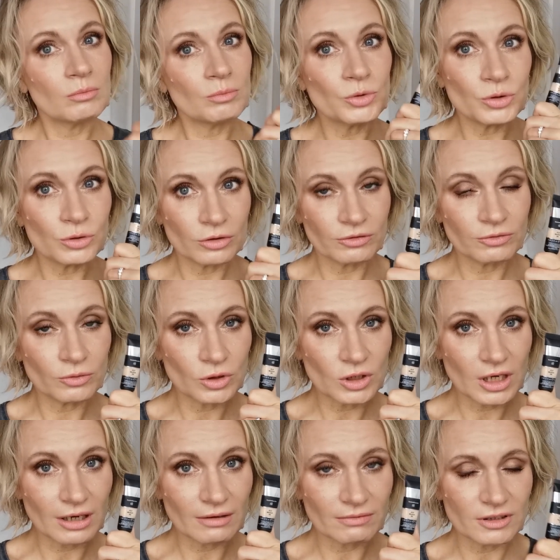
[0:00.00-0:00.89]
beautiful
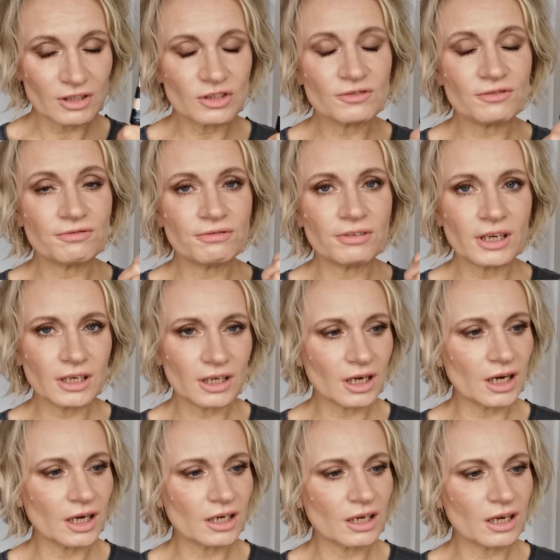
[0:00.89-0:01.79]
coverage, very
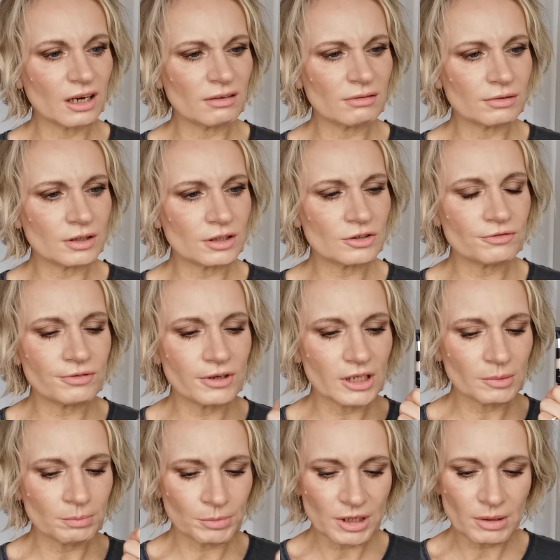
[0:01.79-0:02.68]
high coverage,
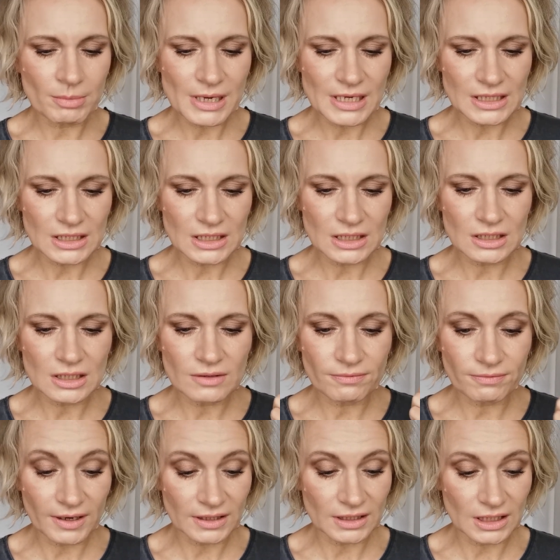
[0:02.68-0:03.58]
very pigmented,
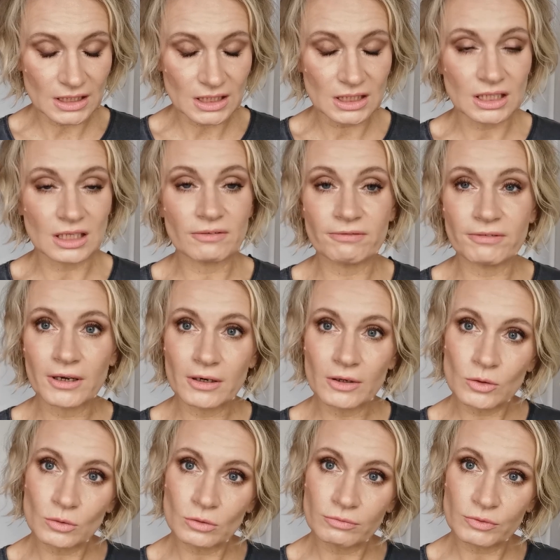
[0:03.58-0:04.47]
fantastic,
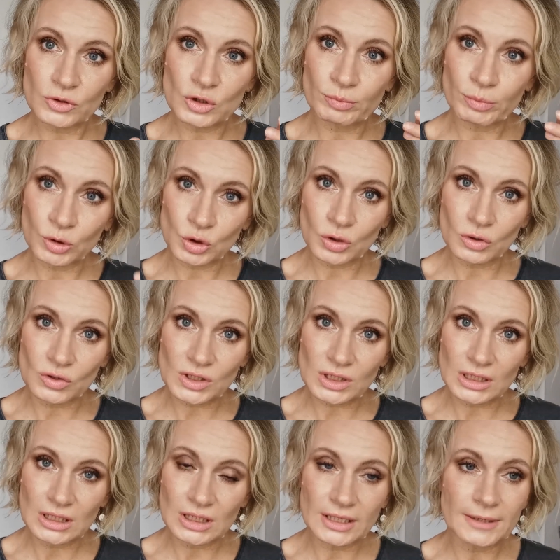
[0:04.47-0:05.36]
very good for spot
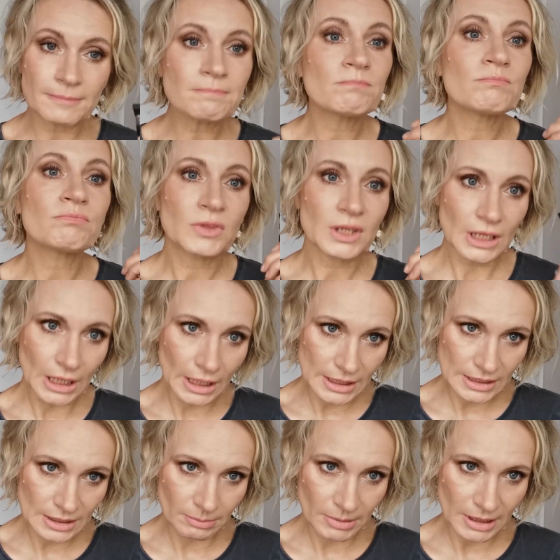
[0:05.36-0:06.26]
concealing.
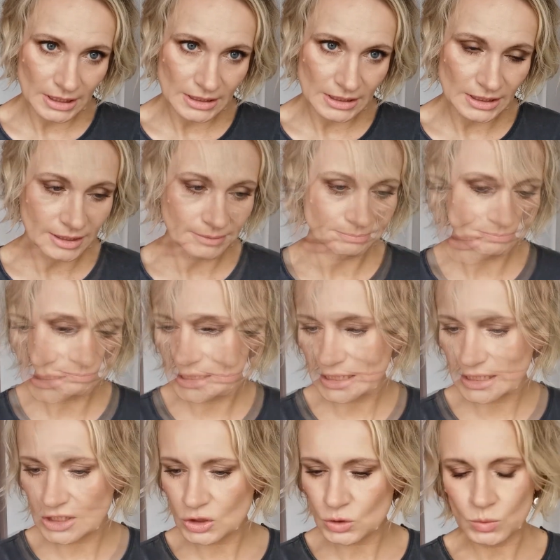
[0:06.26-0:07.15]
It's amazing.
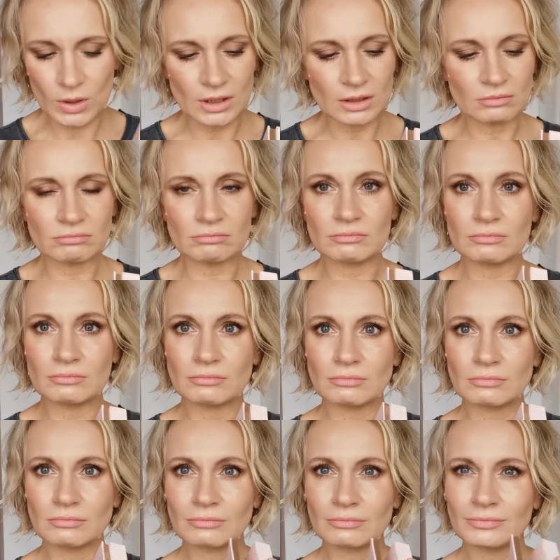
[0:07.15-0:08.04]
Next one,
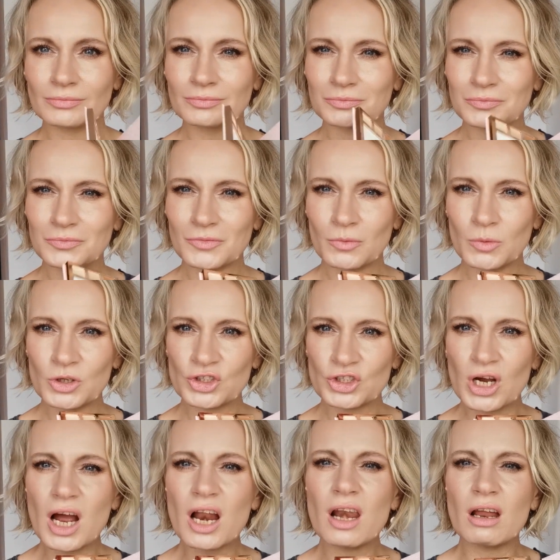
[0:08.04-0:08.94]

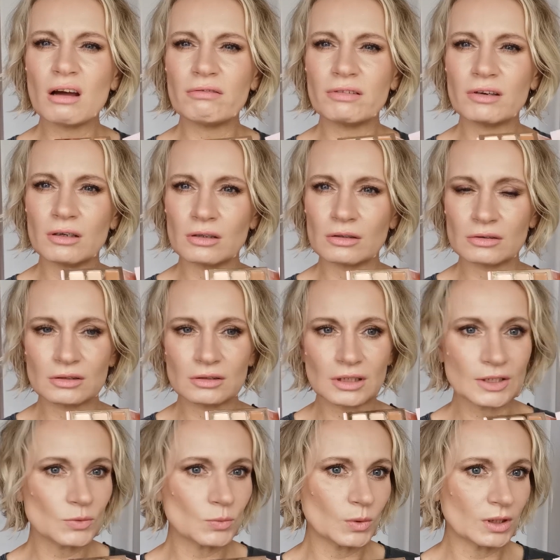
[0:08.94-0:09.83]
which I love a lot
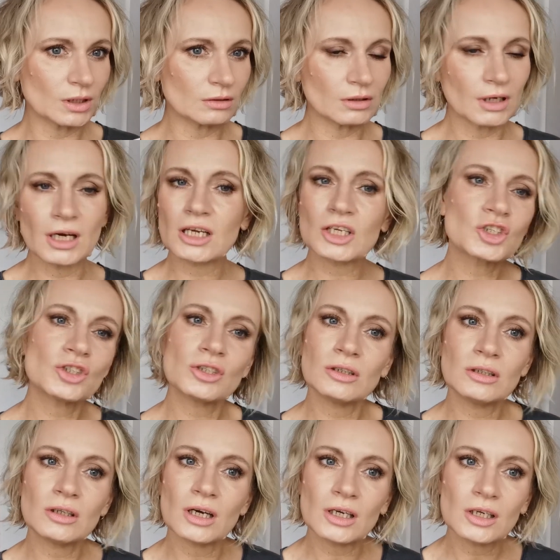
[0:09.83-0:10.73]
as well.
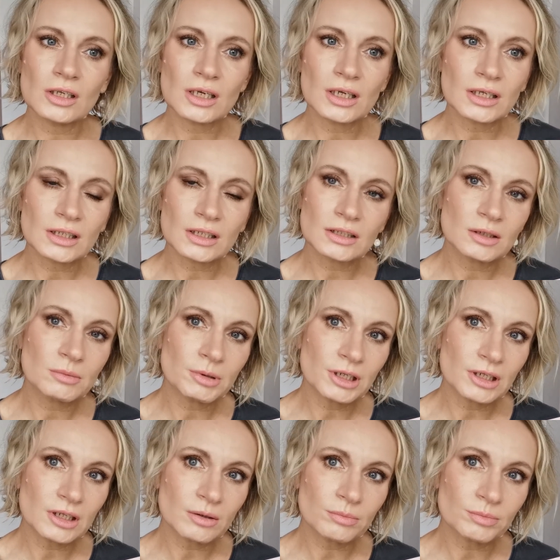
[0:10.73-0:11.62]
Actually, I like the
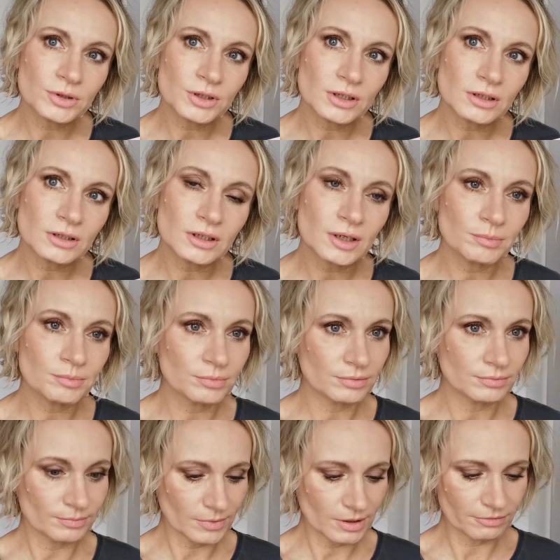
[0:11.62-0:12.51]
makeup turn
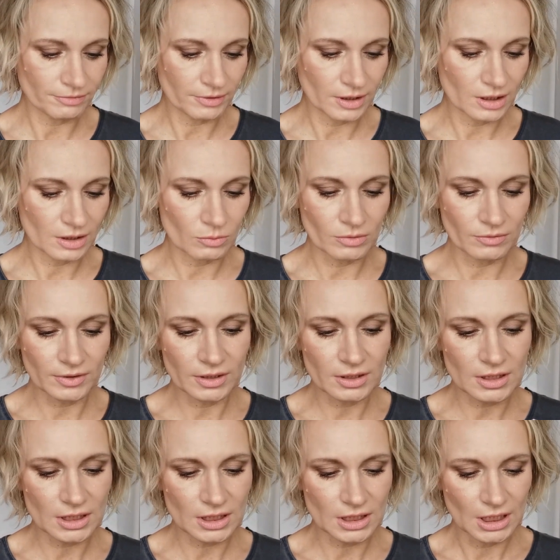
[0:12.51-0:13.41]
up, I think, with
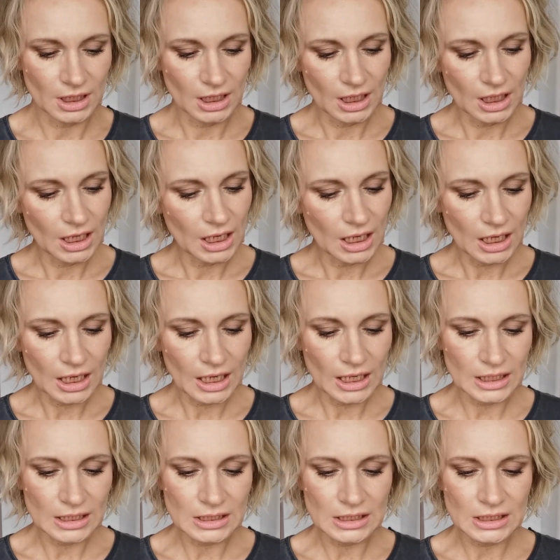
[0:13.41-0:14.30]
it.
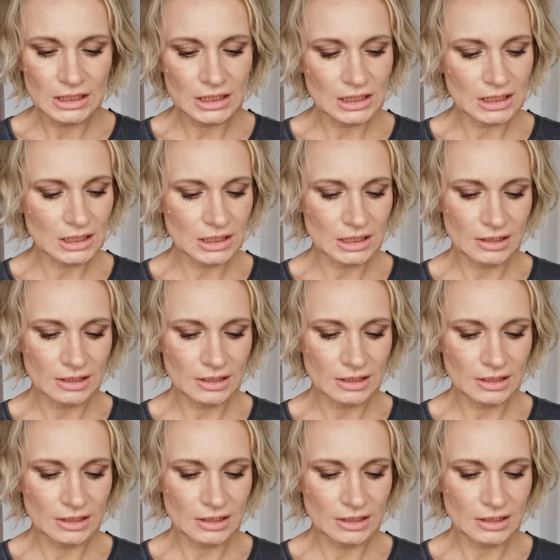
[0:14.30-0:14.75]
And